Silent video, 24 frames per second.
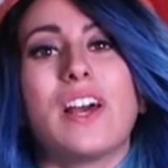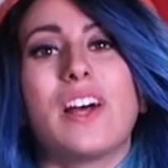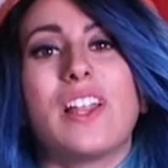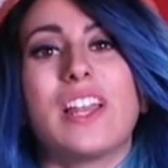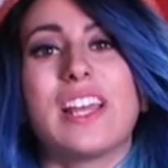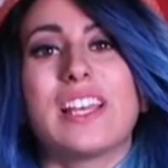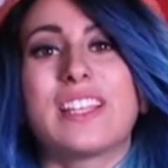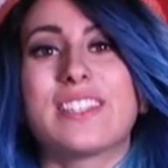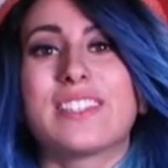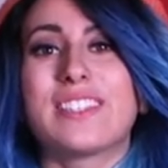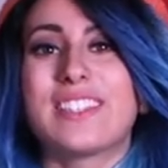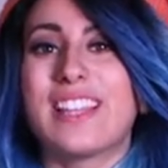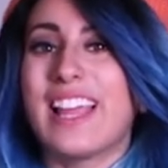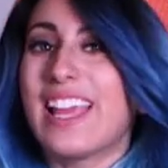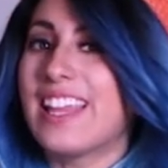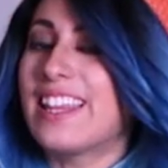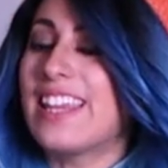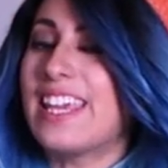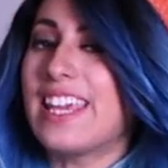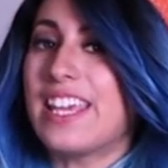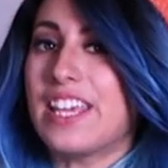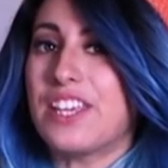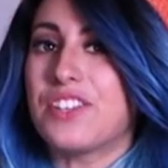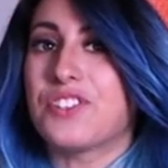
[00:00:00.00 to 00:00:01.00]
out a
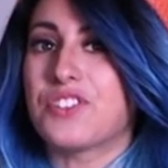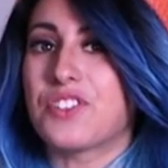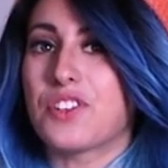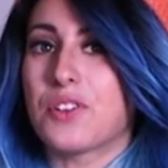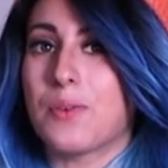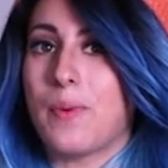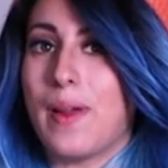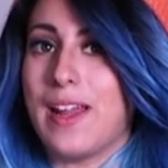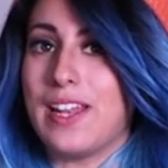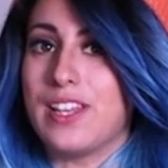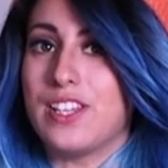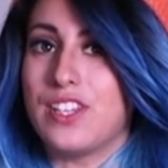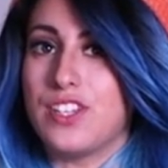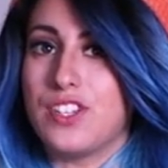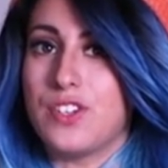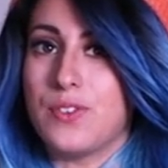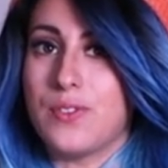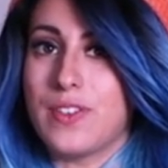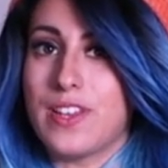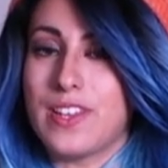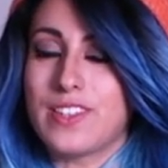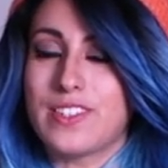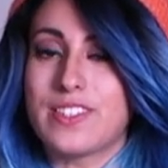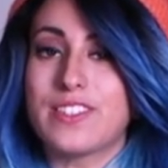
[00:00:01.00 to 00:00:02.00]
slightly easier way to
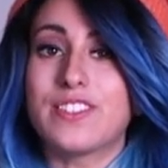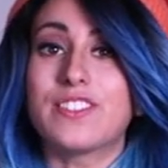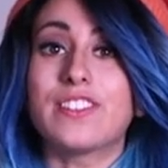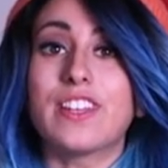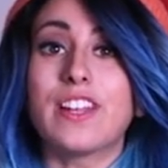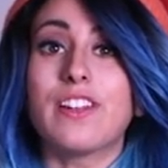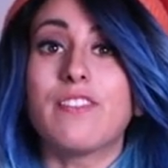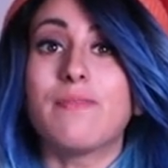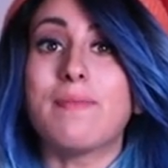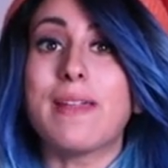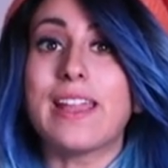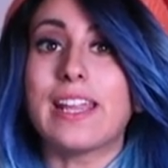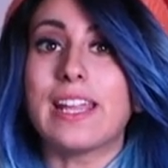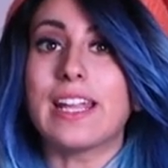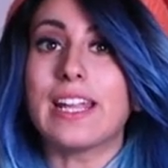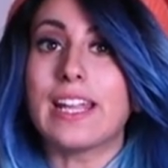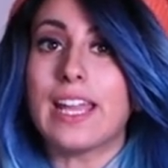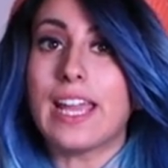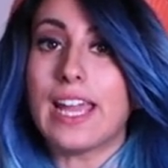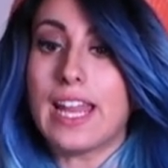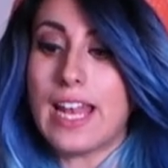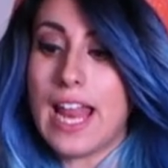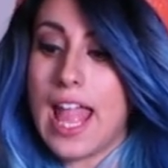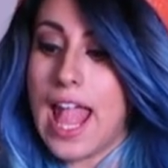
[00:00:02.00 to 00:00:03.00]
do this. Instead of
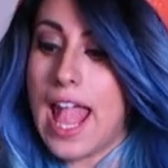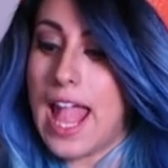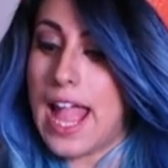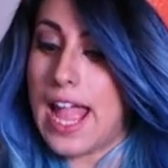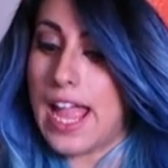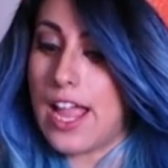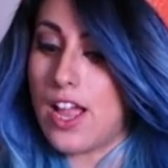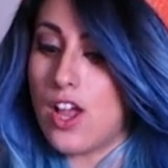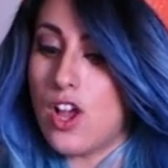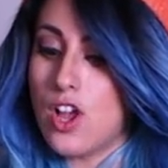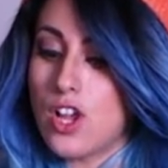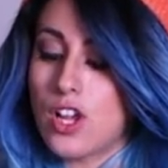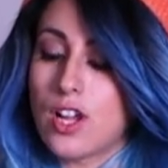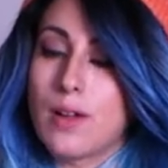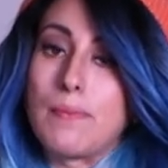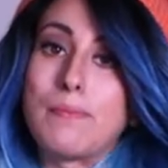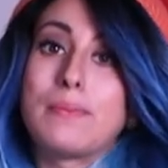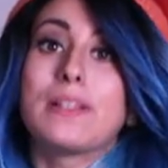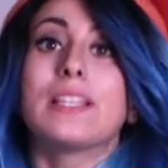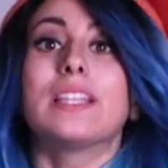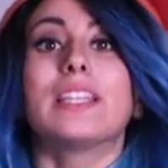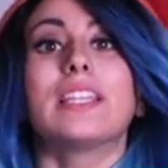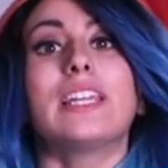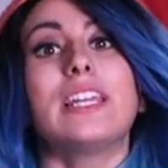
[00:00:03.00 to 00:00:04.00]
making it a
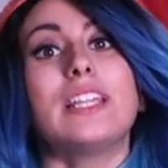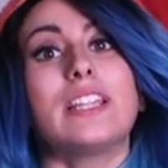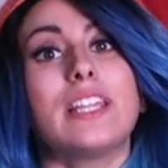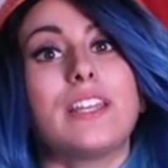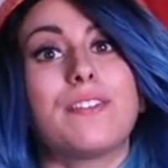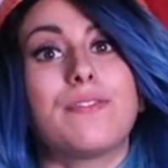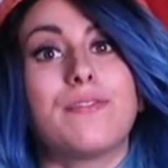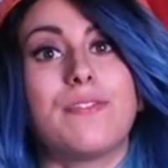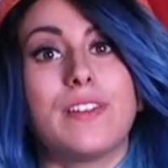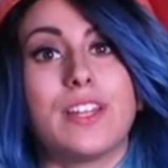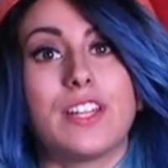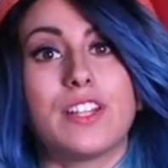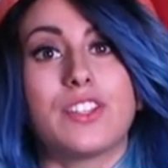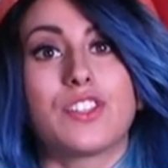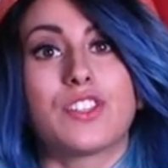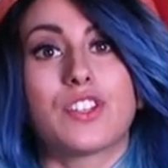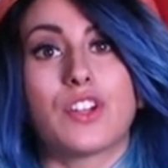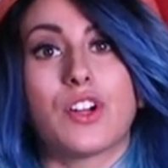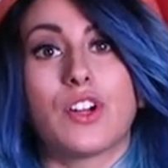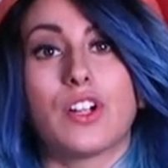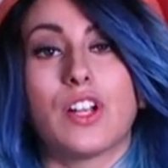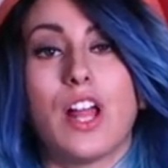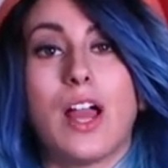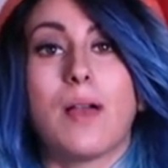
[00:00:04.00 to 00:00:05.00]
completely fitted
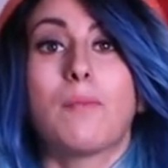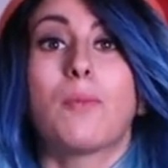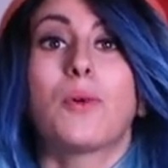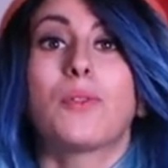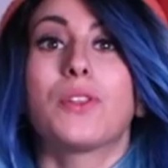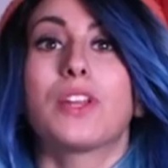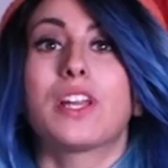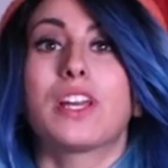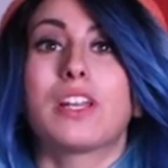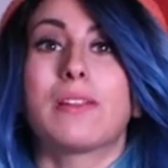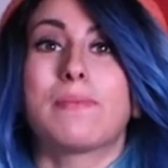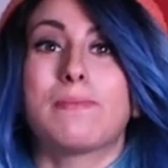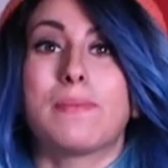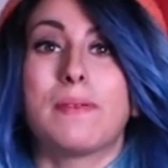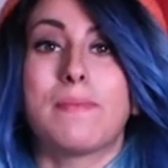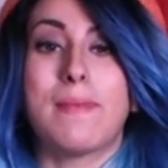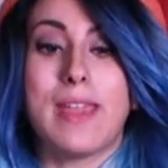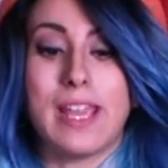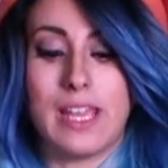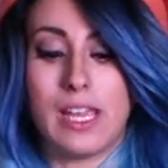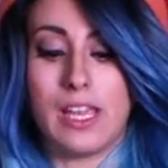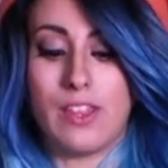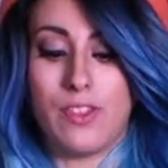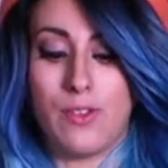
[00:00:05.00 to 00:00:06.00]
skirt, I'm only gonna be
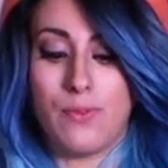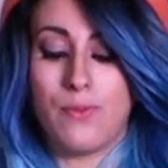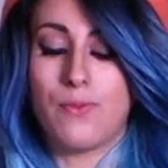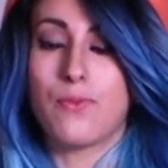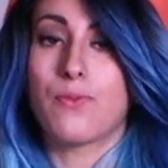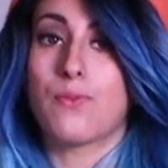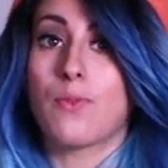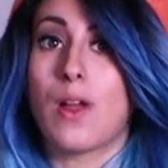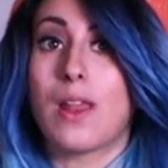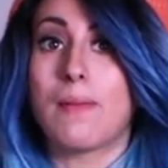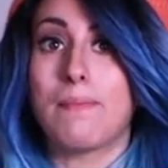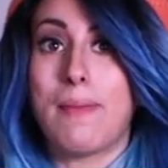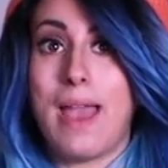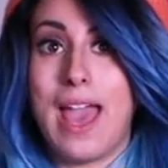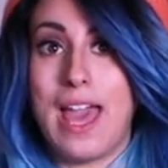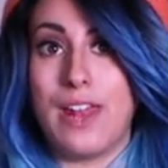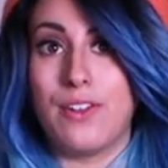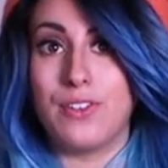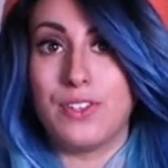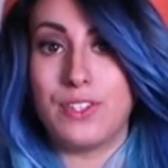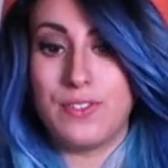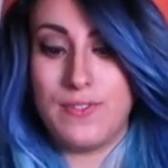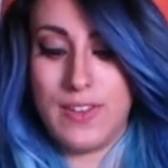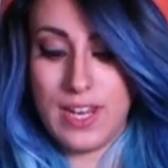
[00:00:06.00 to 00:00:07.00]
making the front
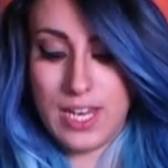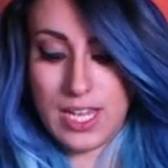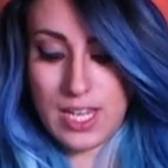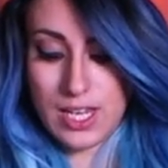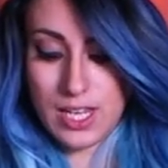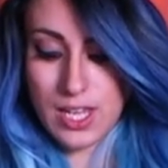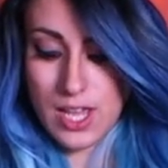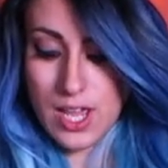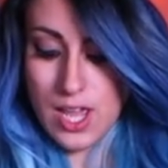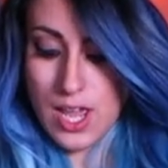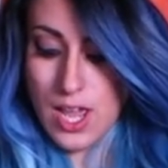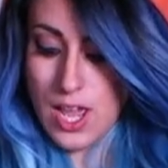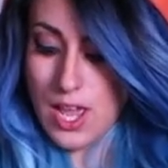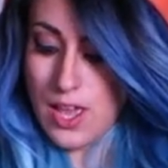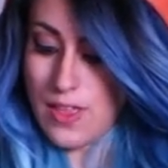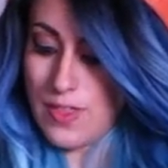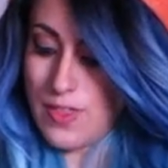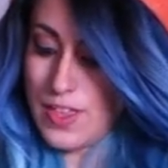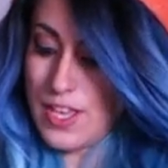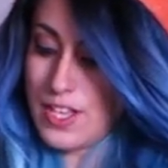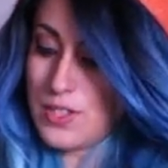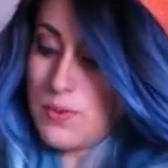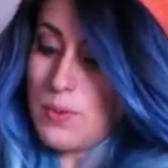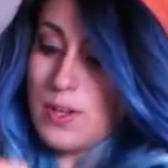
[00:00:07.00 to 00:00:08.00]
panels fitted.
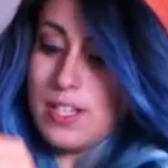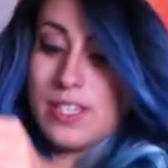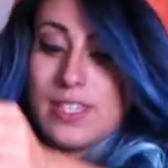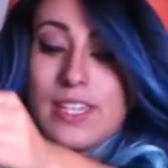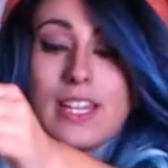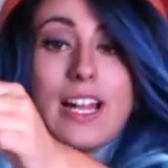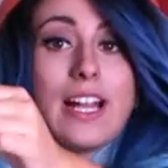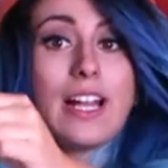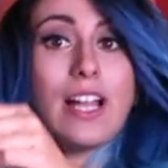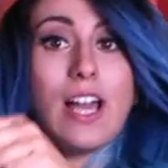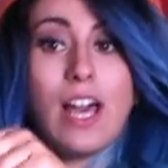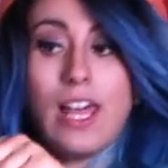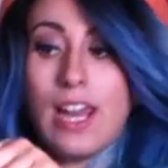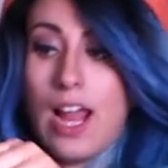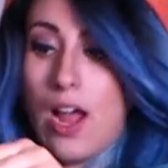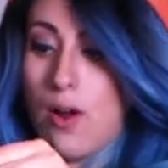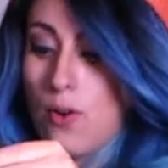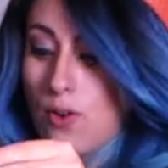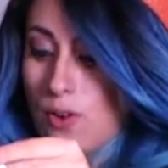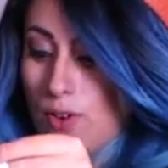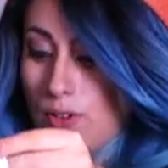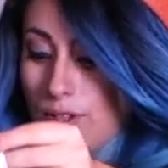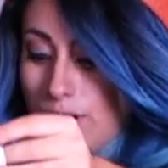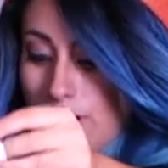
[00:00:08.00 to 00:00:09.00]
These ones that I cut
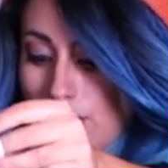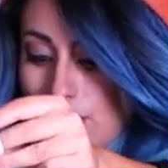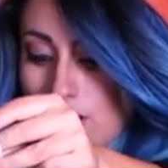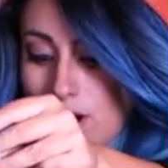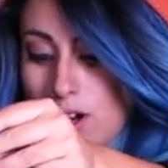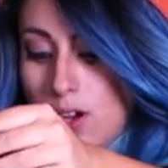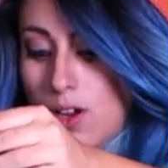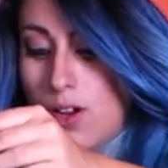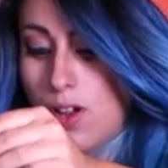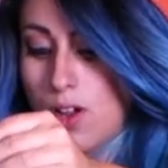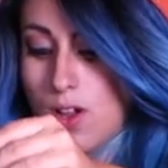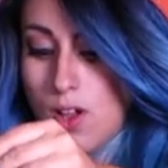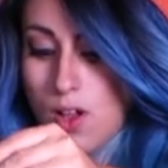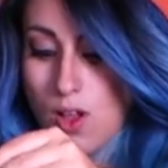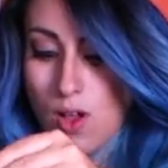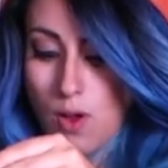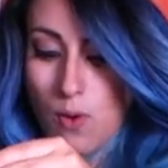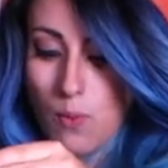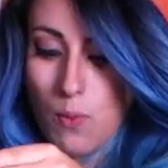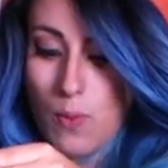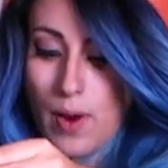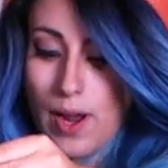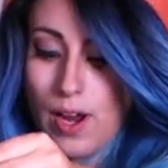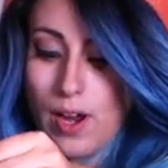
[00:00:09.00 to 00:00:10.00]
out earlier,
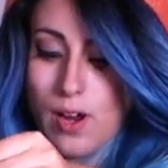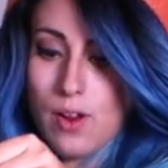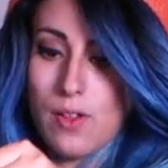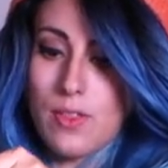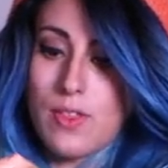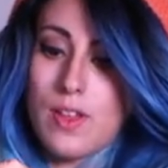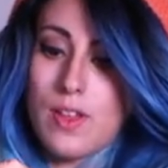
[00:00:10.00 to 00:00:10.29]
where